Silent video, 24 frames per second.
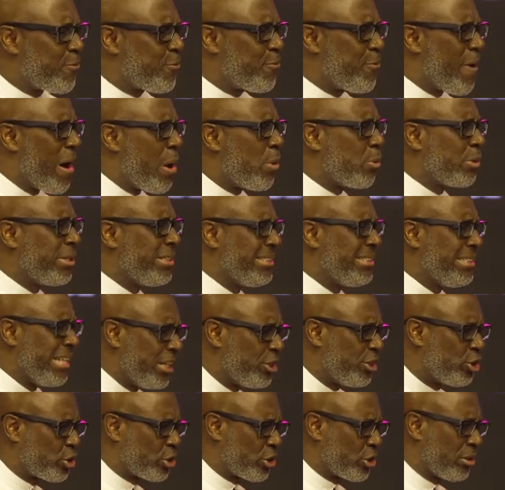a
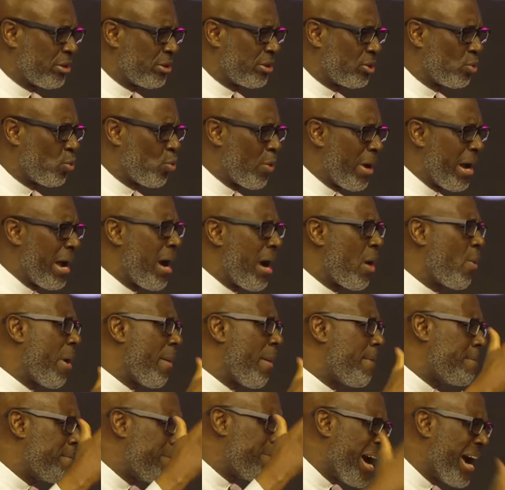foundation where
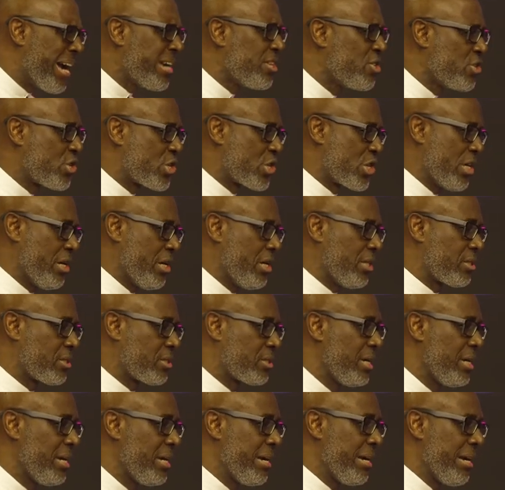our mindset
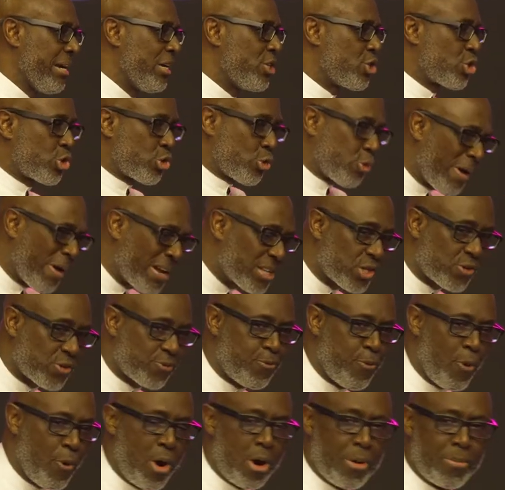is
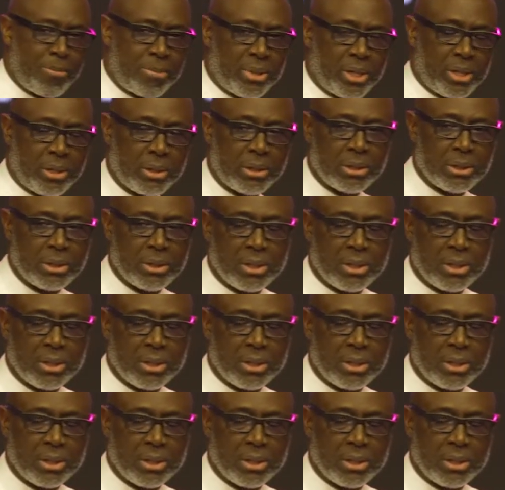transformed.